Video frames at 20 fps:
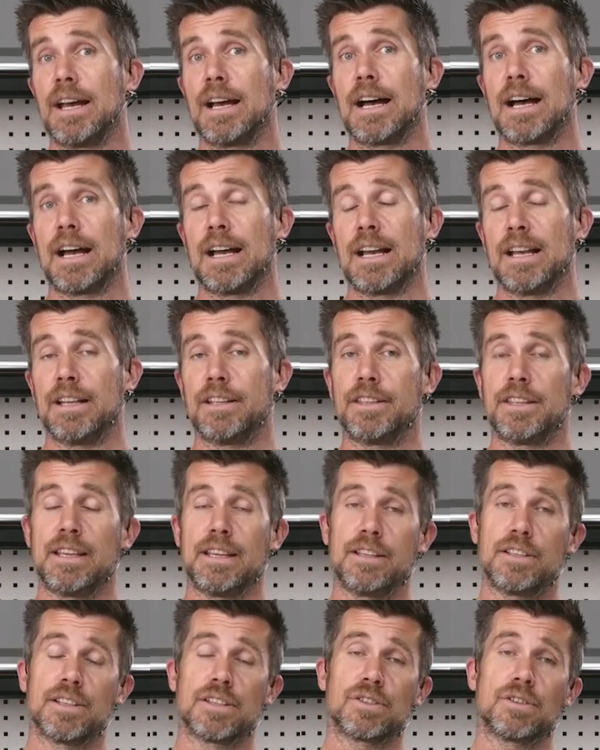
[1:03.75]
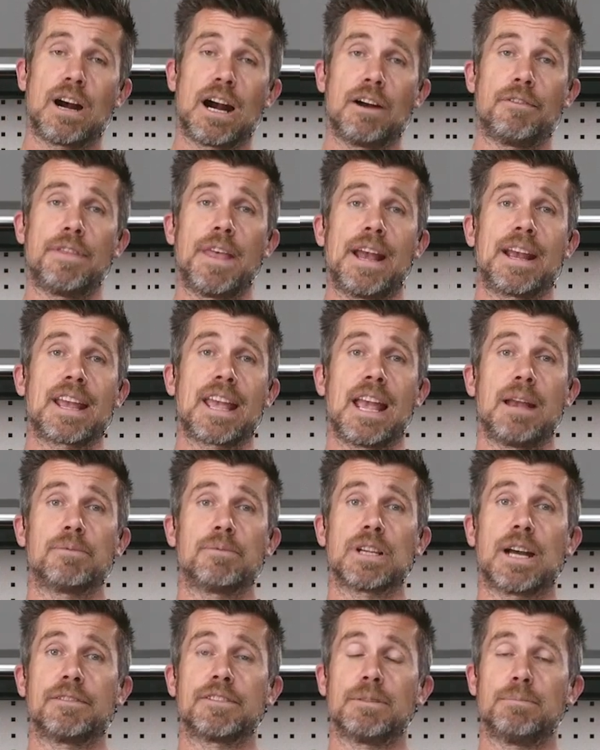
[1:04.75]
uh, the desire of that
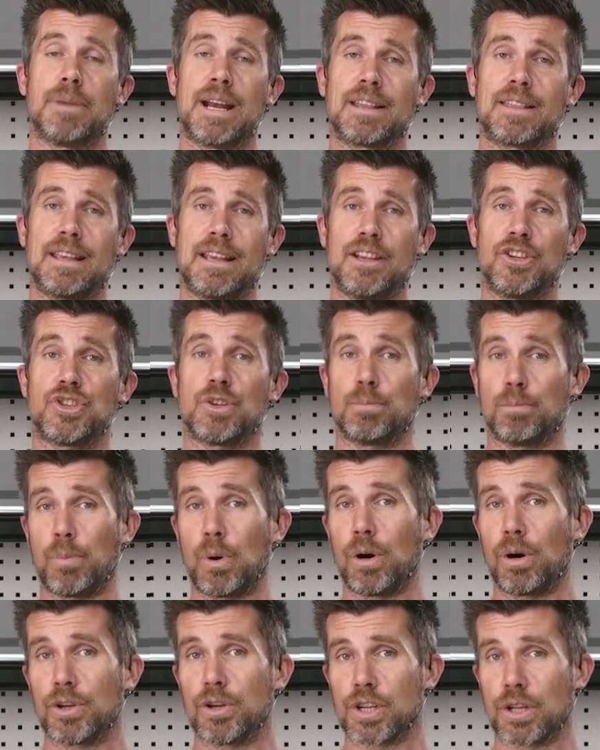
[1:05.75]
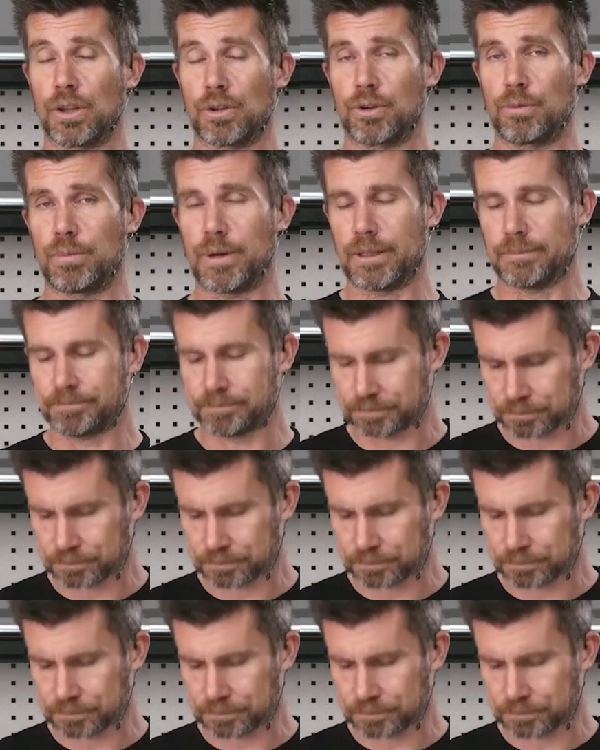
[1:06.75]
camshaft to make the engine push a little bit.